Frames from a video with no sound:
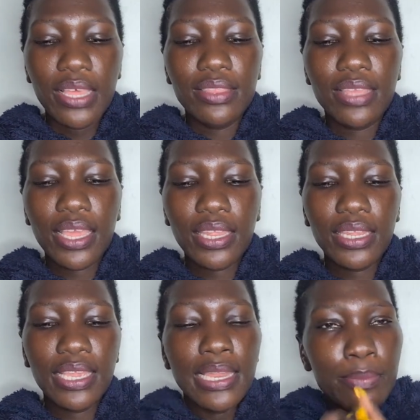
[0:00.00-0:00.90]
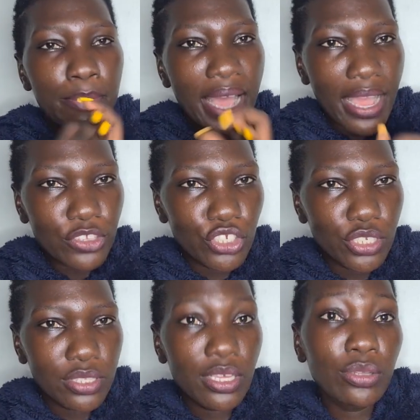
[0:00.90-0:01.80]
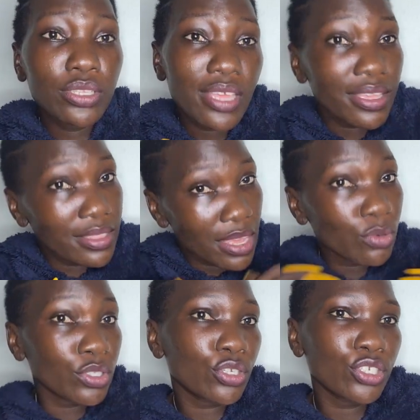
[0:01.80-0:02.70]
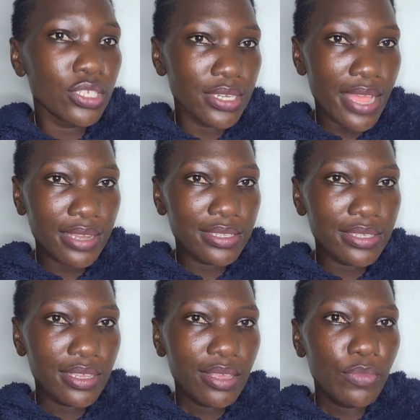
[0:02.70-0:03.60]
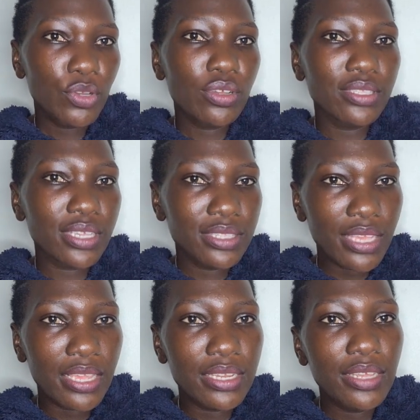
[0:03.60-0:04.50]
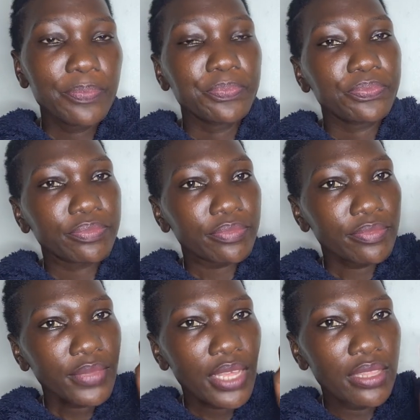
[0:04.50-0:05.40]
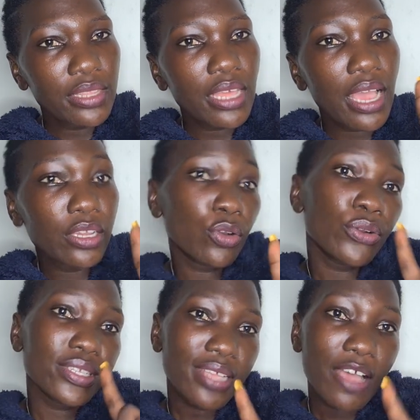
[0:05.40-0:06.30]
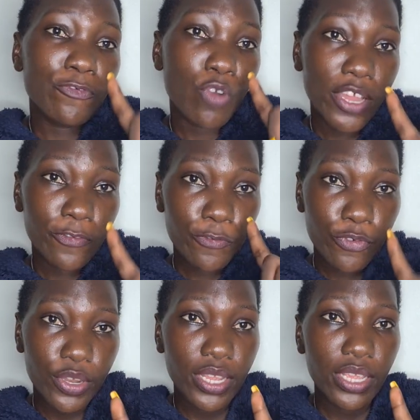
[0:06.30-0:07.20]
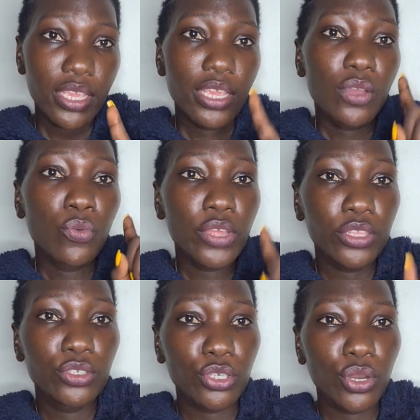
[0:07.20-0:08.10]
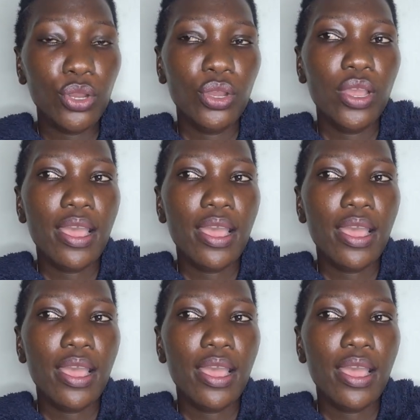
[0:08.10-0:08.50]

Then in March, they will not deduct because they said I always have one free withdrawal